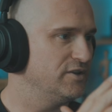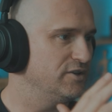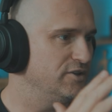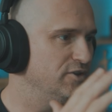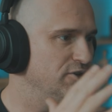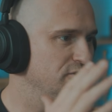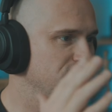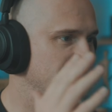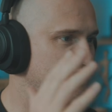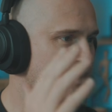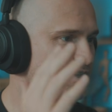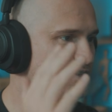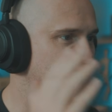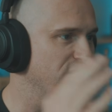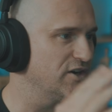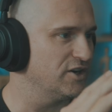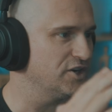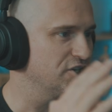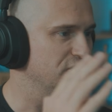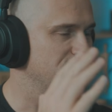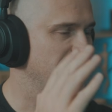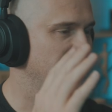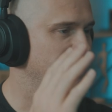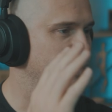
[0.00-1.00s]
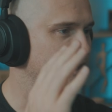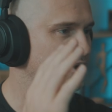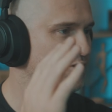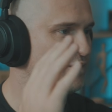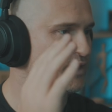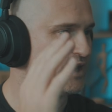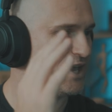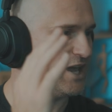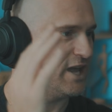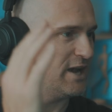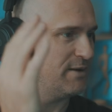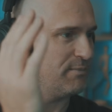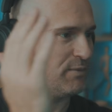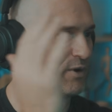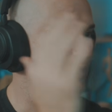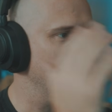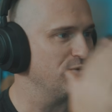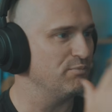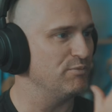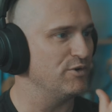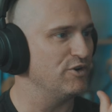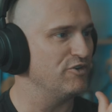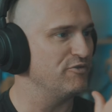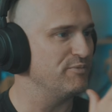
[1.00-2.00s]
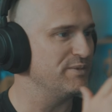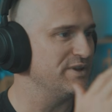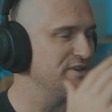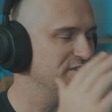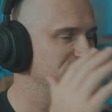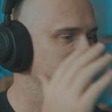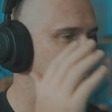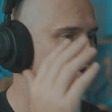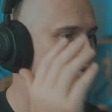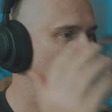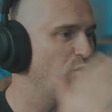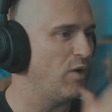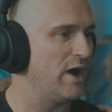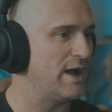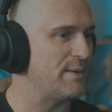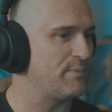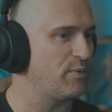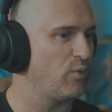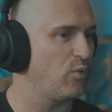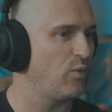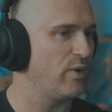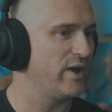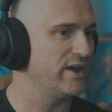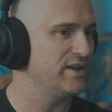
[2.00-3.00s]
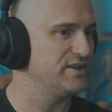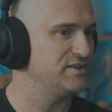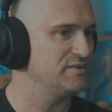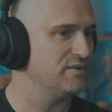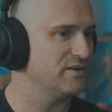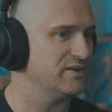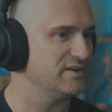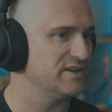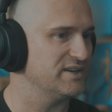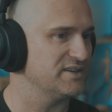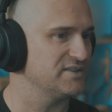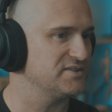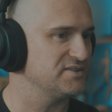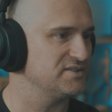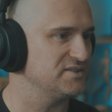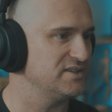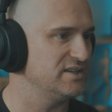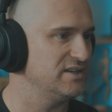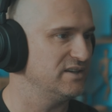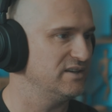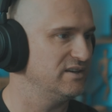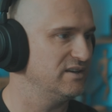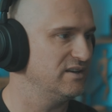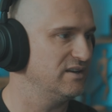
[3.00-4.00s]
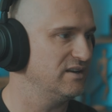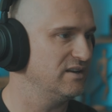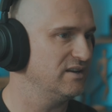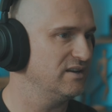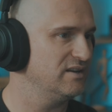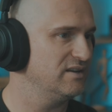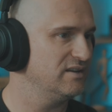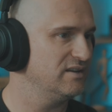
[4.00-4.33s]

using dark shadow camera movement to wipe away to our next scene.